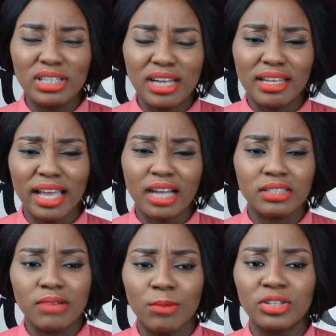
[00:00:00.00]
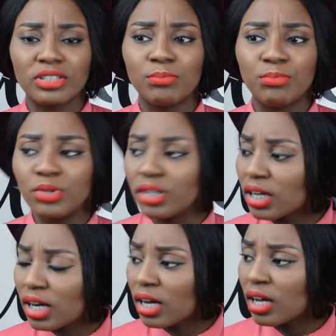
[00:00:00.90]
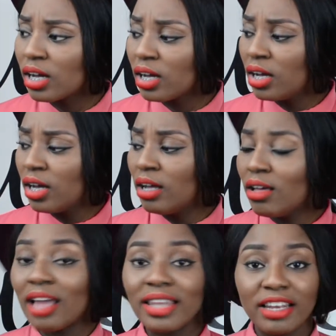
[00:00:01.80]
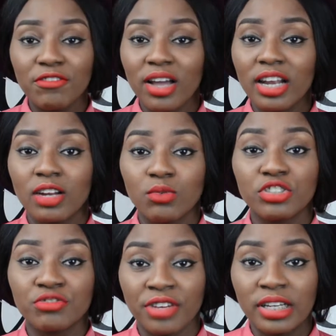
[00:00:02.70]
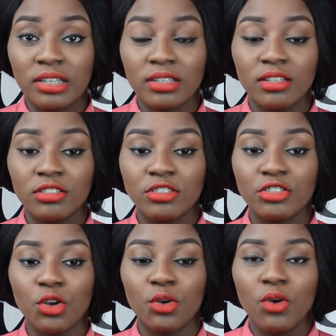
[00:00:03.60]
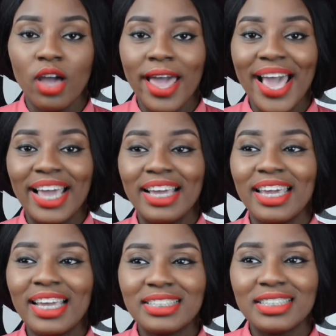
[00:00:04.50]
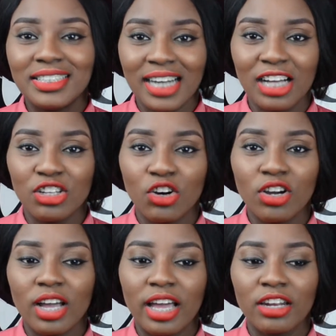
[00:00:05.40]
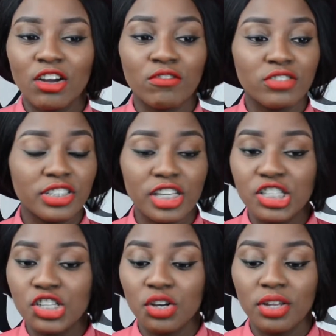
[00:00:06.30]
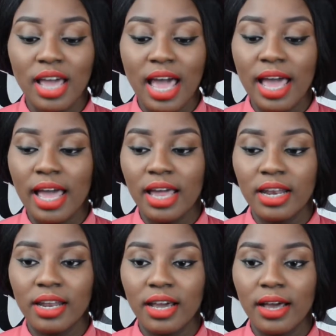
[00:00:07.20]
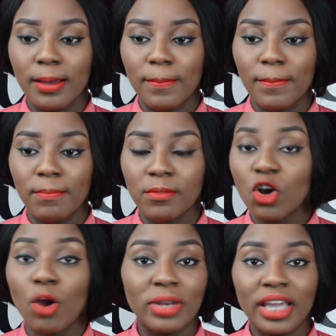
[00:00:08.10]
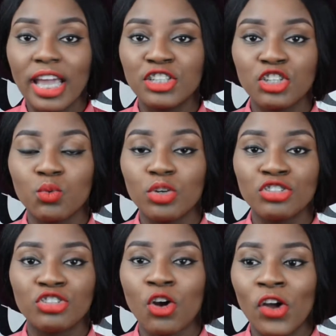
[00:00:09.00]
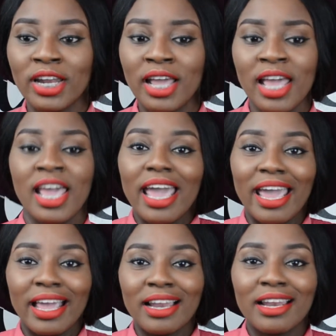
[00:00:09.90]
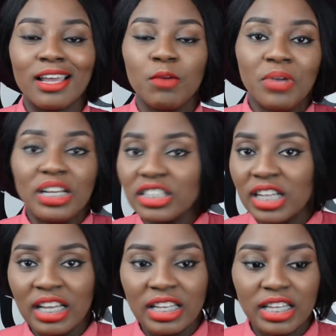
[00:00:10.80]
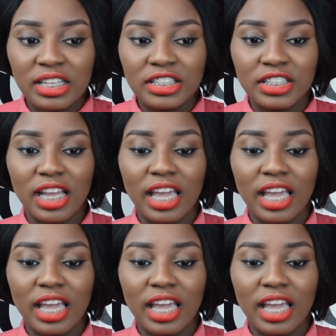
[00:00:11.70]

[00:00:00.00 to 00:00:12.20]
did I like about the book? I like the fact that it was real. So each dialogue and conversation and communication was done in pidgin English.